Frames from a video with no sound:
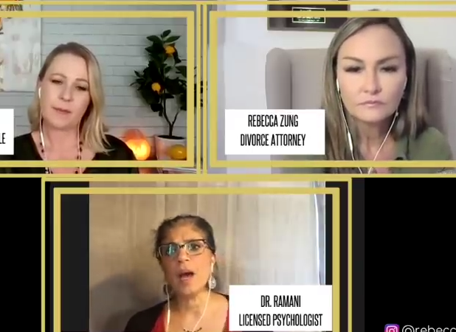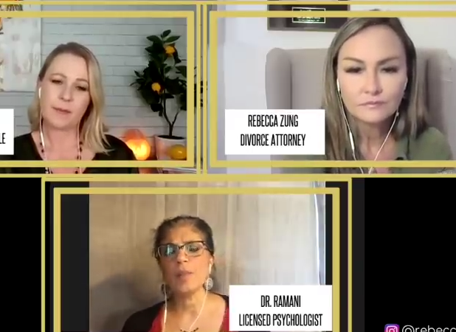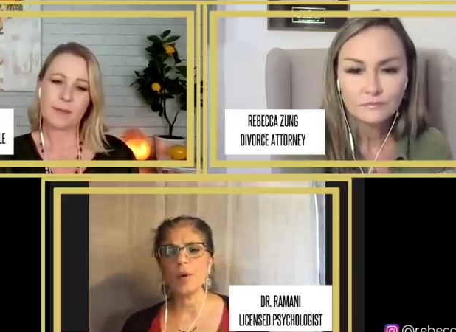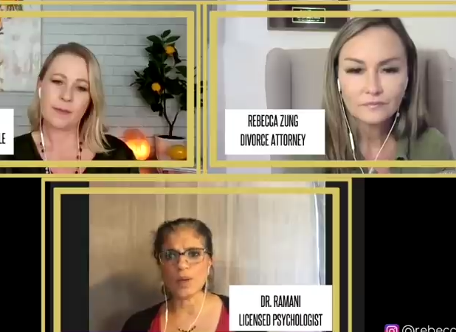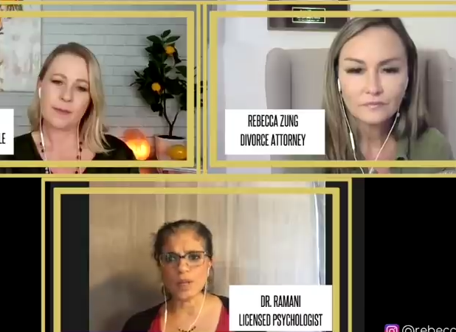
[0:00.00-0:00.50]

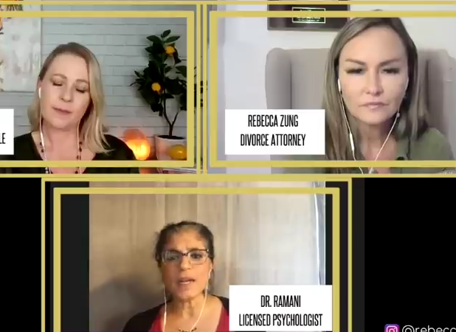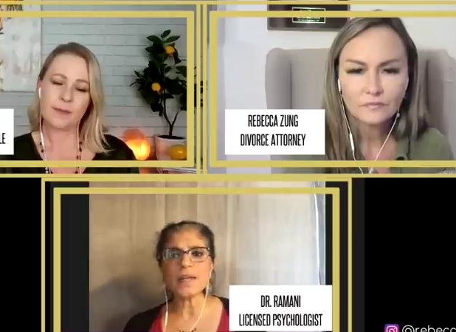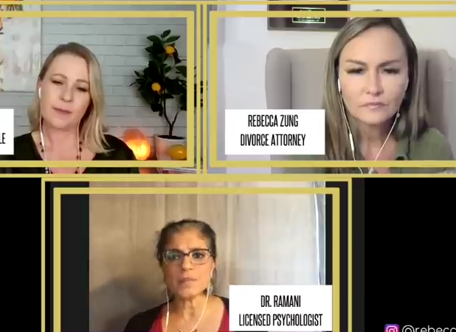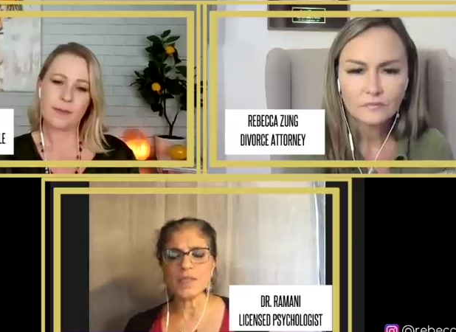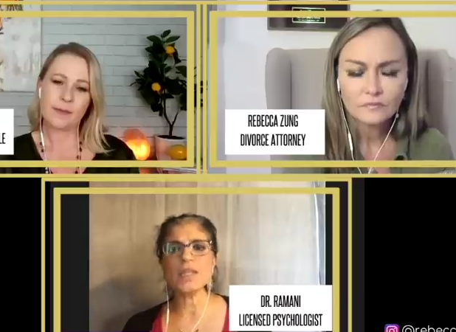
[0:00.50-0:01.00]
Speaker 1: But when I
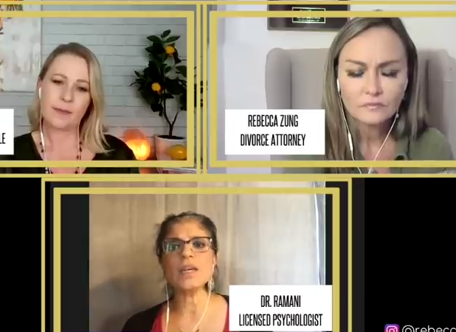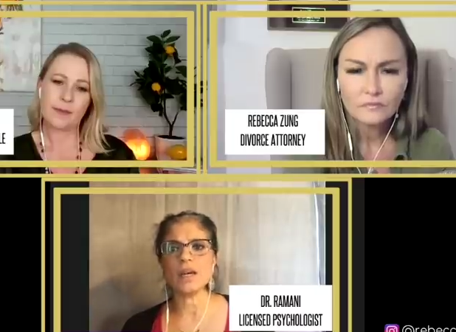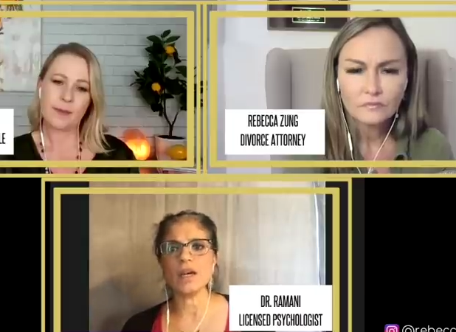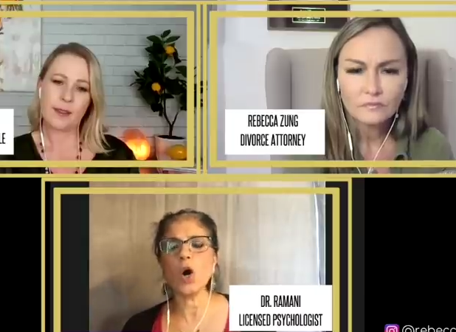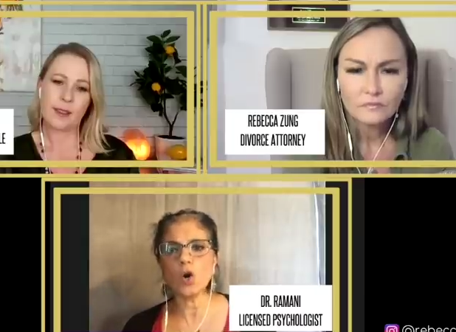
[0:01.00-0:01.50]
am
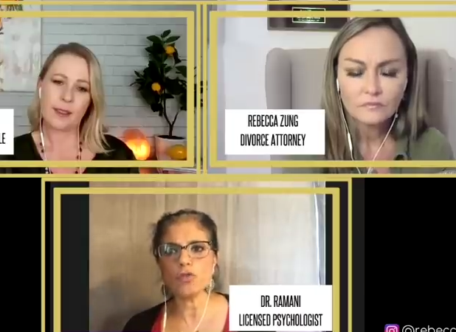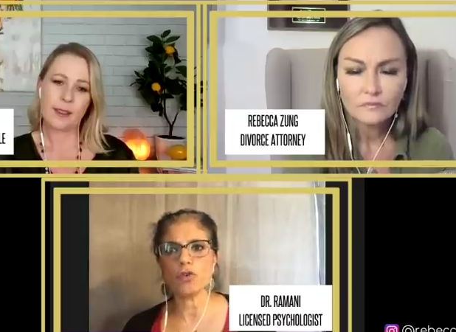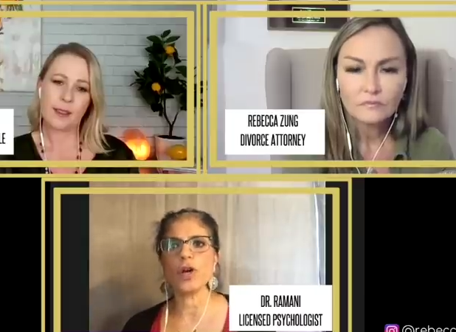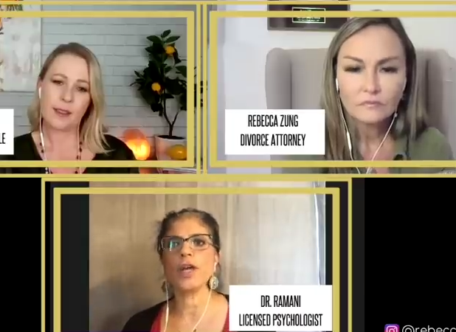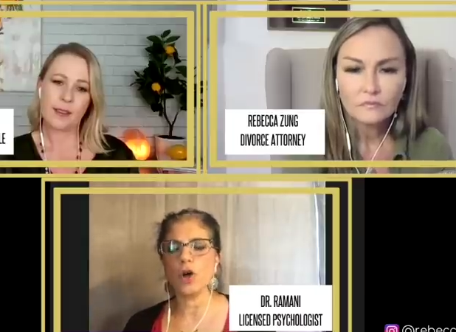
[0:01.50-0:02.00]
seeing over
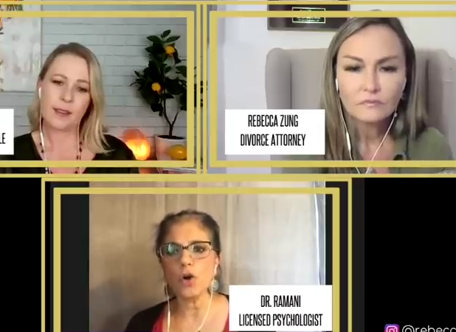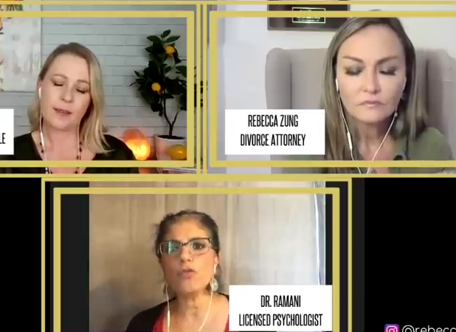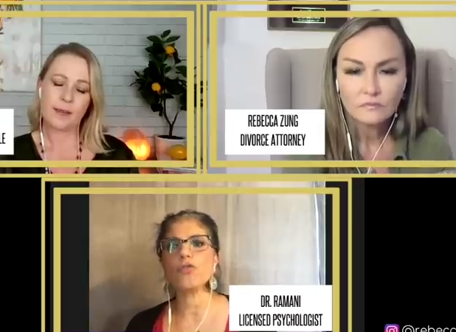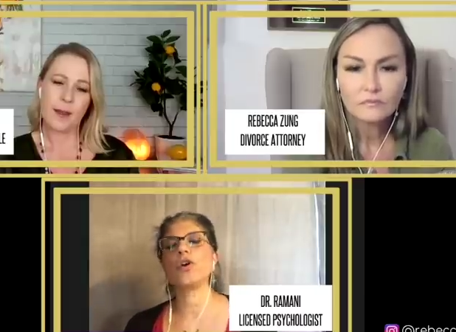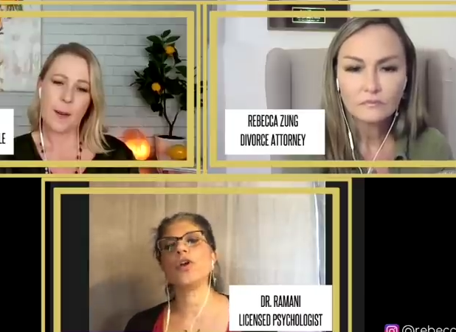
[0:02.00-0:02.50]
and
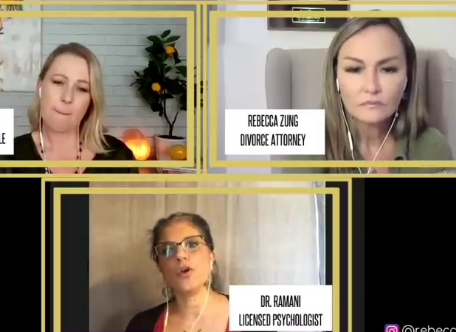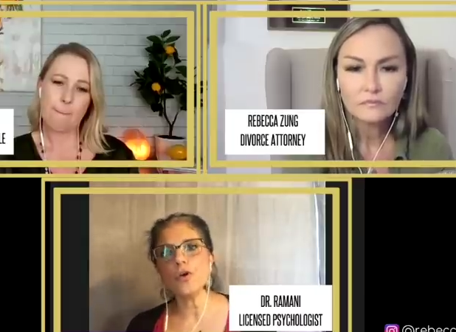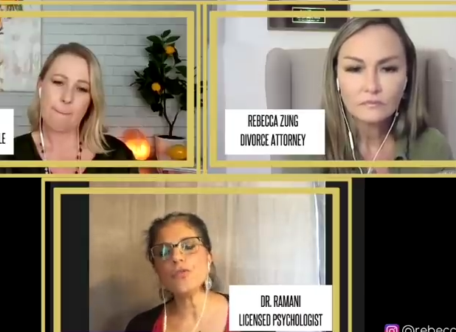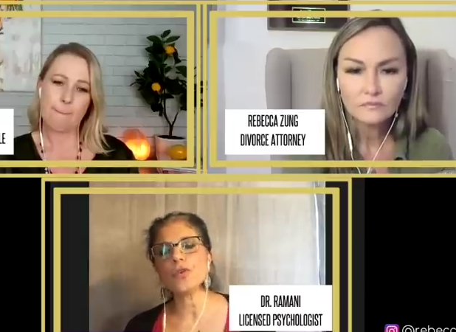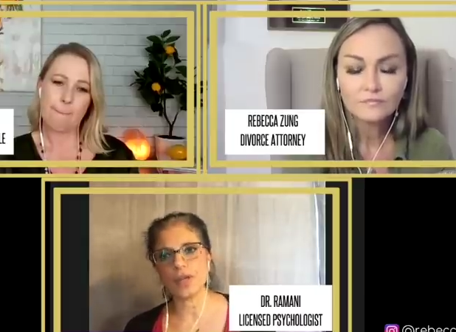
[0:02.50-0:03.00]
over and
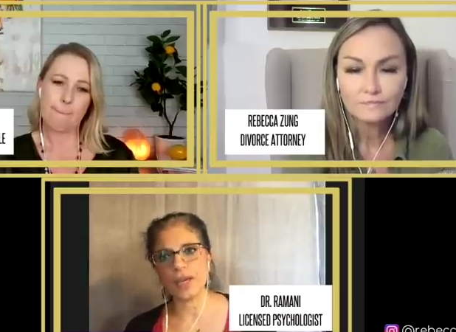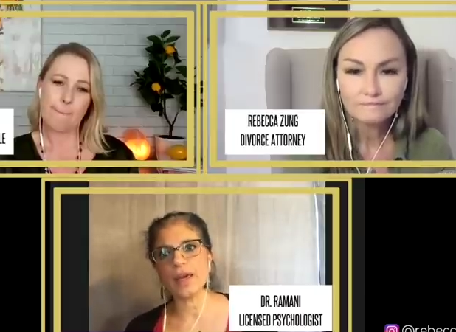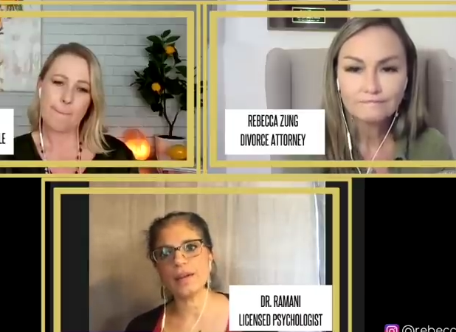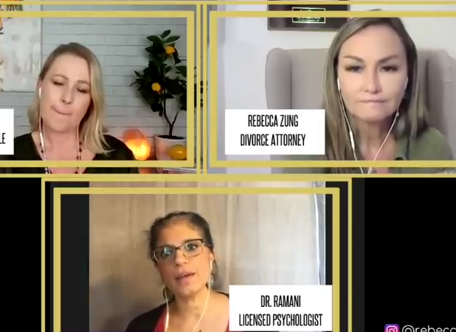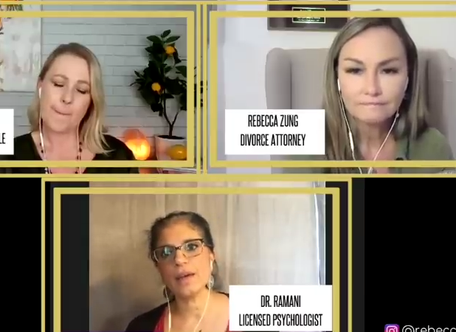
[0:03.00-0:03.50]
over again,
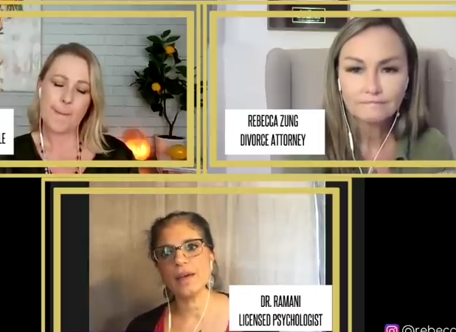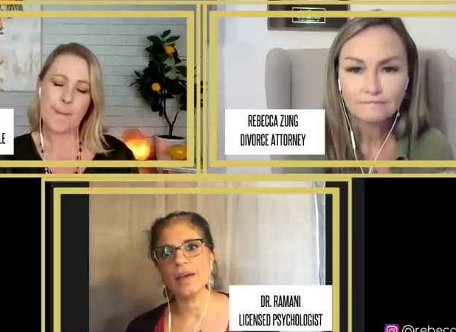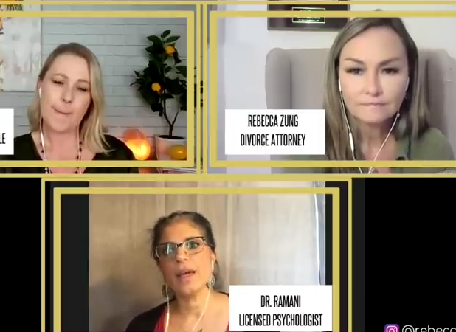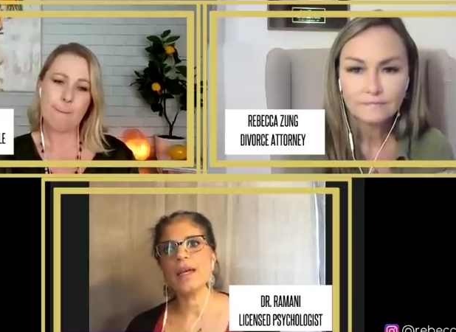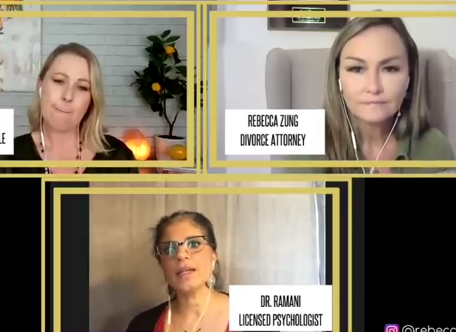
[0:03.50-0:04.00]

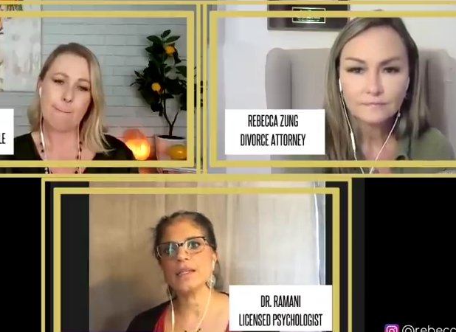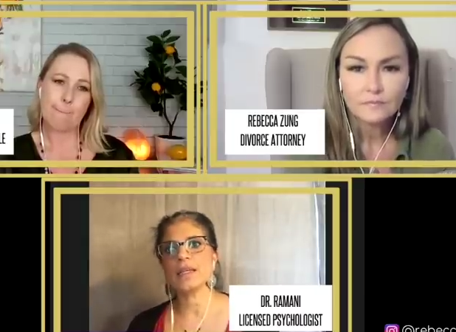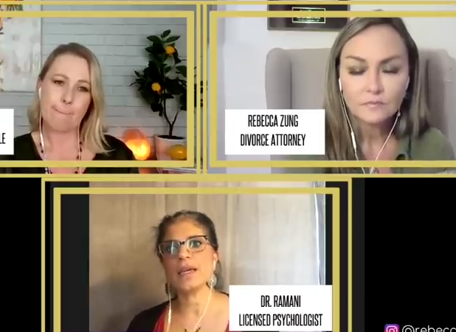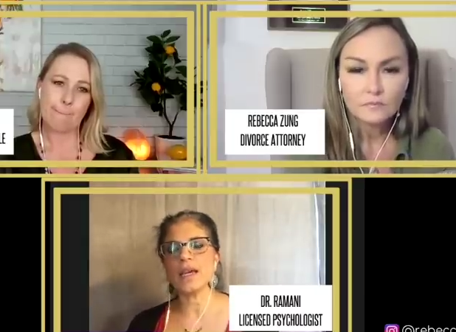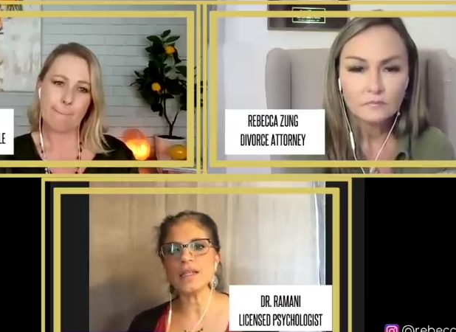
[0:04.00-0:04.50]
is
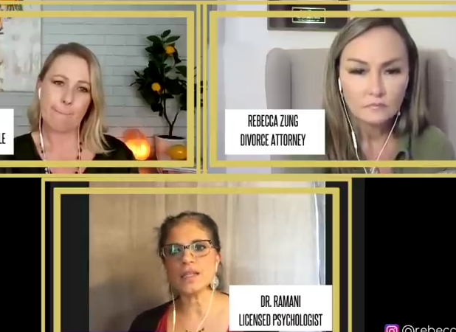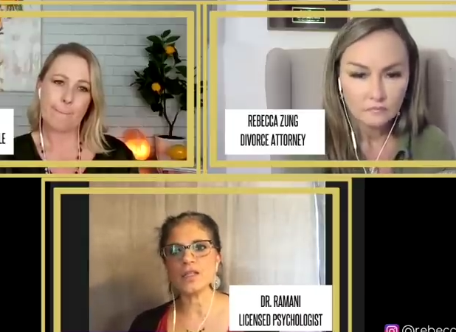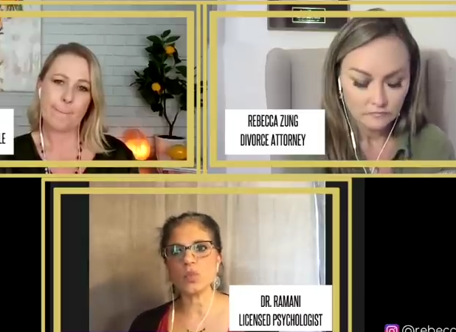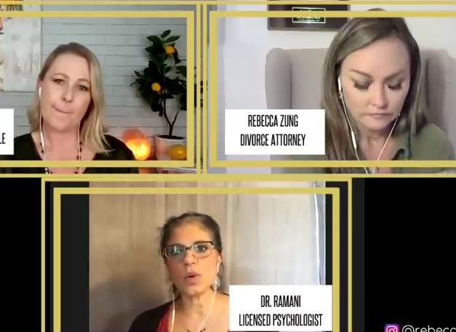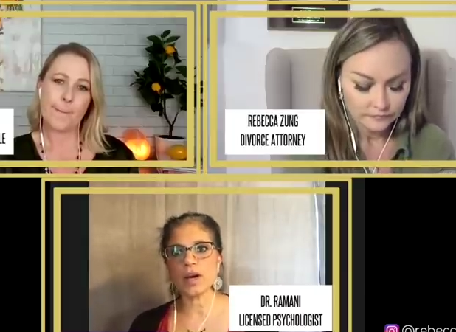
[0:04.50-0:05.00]
cases
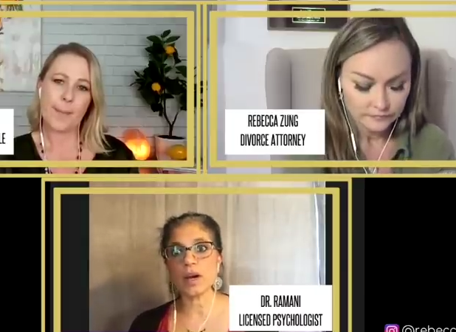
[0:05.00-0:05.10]
where